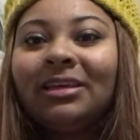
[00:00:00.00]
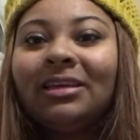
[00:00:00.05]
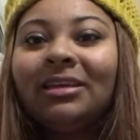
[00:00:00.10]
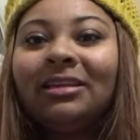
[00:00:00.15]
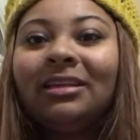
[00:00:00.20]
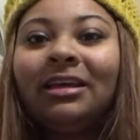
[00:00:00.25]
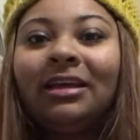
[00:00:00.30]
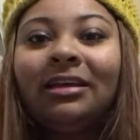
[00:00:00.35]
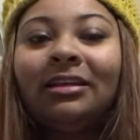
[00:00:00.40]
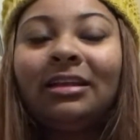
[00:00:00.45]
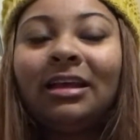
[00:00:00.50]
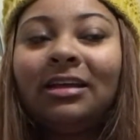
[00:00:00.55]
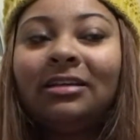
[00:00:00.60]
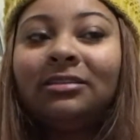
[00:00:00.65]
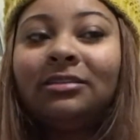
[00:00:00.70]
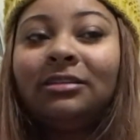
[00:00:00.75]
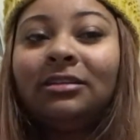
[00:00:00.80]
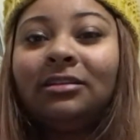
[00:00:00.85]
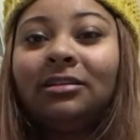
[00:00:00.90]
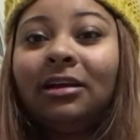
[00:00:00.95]
Like
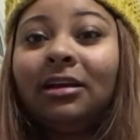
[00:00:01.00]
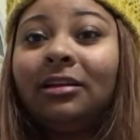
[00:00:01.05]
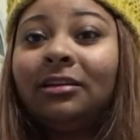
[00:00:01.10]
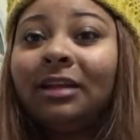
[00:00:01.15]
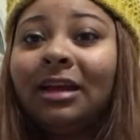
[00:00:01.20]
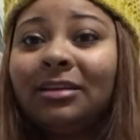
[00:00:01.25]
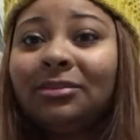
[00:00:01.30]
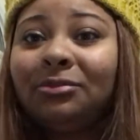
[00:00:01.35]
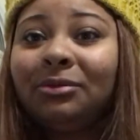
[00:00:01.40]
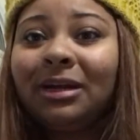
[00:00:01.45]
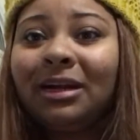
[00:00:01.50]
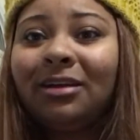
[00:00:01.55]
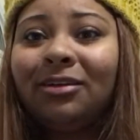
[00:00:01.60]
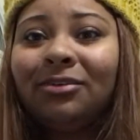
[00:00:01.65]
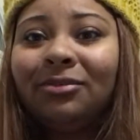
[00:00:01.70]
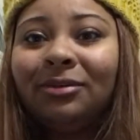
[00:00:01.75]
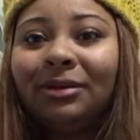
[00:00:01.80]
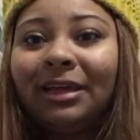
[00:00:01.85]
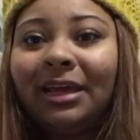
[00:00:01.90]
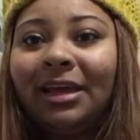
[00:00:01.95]
that's what I
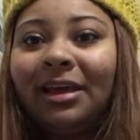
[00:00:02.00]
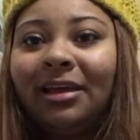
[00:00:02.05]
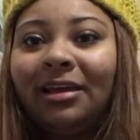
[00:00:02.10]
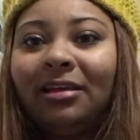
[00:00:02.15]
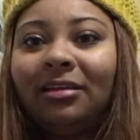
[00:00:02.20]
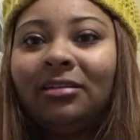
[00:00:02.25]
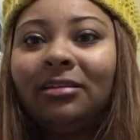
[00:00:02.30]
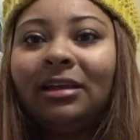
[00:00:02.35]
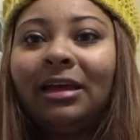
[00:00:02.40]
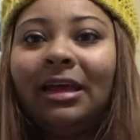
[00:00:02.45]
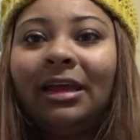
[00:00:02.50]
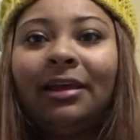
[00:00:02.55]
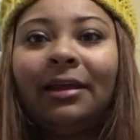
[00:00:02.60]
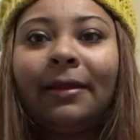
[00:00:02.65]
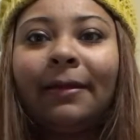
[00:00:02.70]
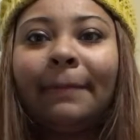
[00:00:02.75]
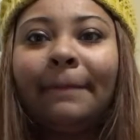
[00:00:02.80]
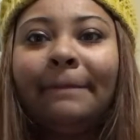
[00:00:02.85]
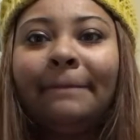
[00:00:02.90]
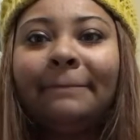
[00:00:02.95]
don't get. Like
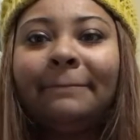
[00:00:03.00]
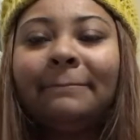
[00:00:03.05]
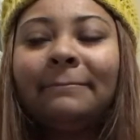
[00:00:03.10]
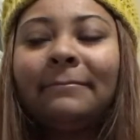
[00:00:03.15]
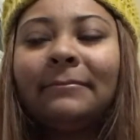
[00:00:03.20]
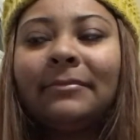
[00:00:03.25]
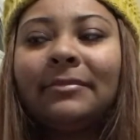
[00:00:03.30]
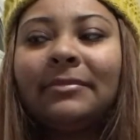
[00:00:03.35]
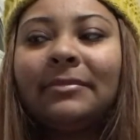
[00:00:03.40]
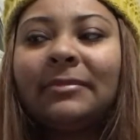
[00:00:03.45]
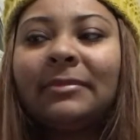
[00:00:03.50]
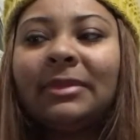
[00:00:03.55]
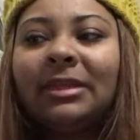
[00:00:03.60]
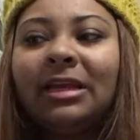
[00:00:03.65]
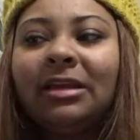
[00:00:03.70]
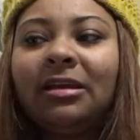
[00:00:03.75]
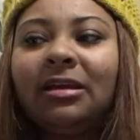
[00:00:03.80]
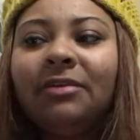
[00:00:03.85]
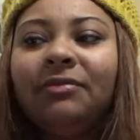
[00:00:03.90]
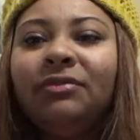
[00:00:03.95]

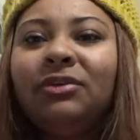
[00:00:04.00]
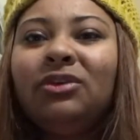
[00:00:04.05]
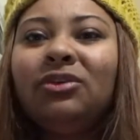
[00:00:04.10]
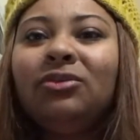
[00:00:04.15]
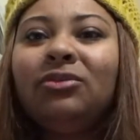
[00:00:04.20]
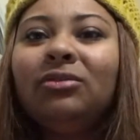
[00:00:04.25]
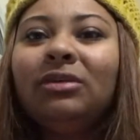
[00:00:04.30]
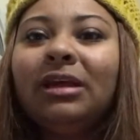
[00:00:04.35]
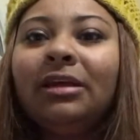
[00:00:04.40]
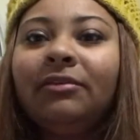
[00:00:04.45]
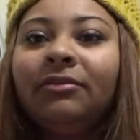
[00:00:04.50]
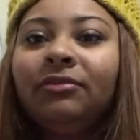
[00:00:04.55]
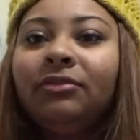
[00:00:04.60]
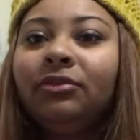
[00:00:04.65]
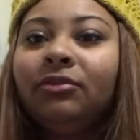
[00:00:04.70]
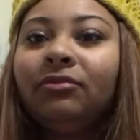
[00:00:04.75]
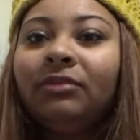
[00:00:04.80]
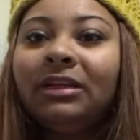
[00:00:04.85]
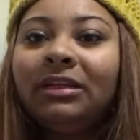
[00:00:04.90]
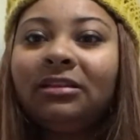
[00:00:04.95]
if
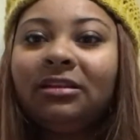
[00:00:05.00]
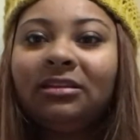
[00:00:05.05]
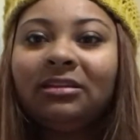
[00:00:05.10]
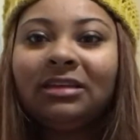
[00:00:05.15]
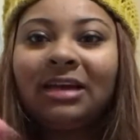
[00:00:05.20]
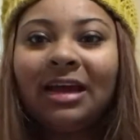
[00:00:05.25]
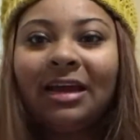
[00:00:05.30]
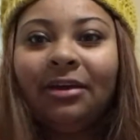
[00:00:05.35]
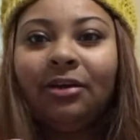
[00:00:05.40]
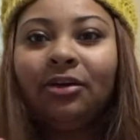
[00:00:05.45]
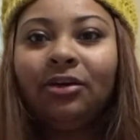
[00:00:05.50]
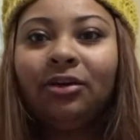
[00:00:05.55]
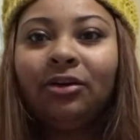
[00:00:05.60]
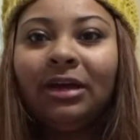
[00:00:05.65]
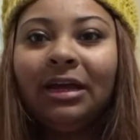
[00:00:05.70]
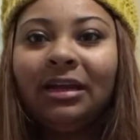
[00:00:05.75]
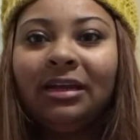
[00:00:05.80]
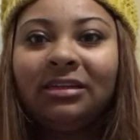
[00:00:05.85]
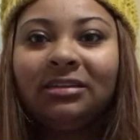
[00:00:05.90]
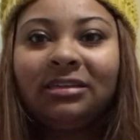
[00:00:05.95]
you read the title
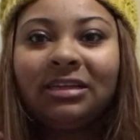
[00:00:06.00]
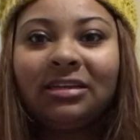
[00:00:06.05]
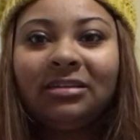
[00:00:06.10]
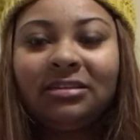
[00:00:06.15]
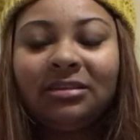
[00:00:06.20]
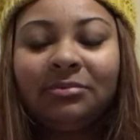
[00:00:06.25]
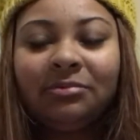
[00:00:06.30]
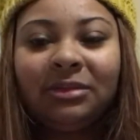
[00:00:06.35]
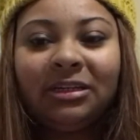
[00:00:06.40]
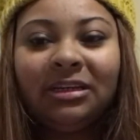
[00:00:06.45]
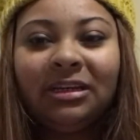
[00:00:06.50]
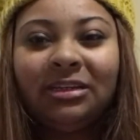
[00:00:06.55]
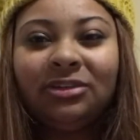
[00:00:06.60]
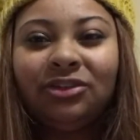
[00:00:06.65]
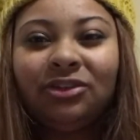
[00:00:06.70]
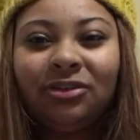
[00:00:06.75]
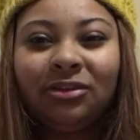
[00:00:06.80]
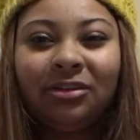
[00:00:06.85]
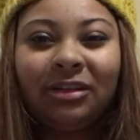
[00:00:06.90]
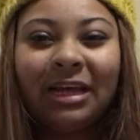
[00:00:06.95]
and it says something that
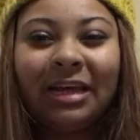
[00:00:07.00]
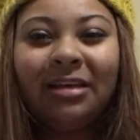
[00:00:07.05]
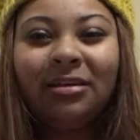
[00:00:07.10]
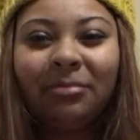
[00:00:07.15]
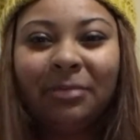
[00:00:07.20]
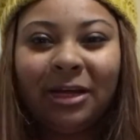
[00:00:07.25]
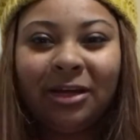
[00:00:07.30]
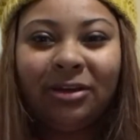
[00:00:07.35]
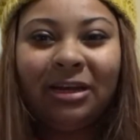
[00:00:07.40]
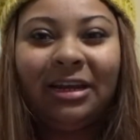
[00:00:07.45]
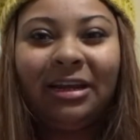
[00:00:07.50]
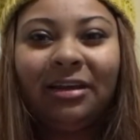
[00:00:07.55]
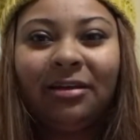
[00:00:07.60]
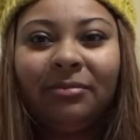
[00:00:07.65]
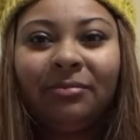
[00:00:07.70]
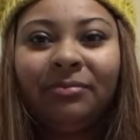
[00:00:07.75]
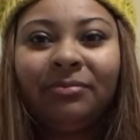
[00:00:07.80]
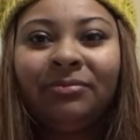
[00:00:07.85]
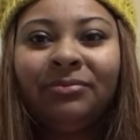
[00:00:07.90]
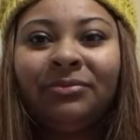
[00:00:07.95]
you don't like about it,
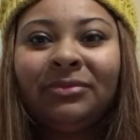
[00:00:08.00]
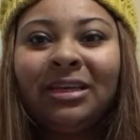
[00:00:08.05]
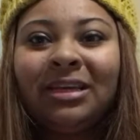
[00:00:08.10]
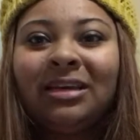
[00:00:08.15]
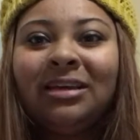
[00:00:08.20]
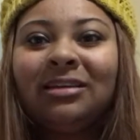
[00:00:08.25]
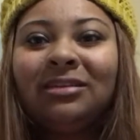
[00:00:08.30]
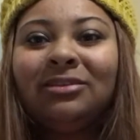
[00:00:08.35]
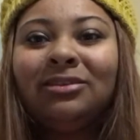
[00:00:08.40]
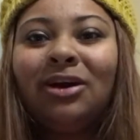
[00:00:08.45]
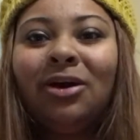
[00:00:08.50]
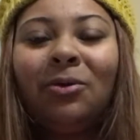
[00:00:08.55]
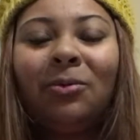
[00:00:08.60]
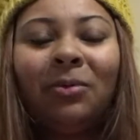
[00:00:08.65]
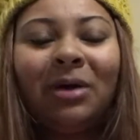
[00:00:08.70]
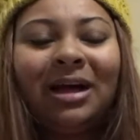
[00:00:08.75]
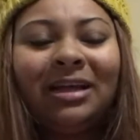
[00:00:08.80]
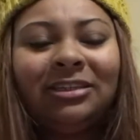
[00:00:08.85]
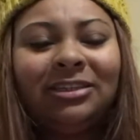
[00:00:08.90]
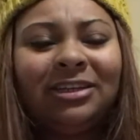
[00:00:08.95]
don't
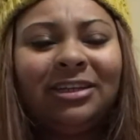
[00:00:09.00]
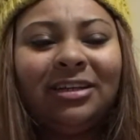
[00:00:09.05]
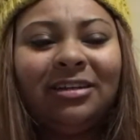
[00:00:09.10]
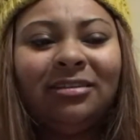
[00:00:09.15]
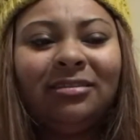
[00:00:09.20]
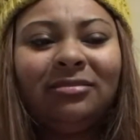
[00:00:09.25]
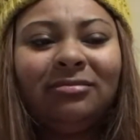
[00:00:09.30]
watch it.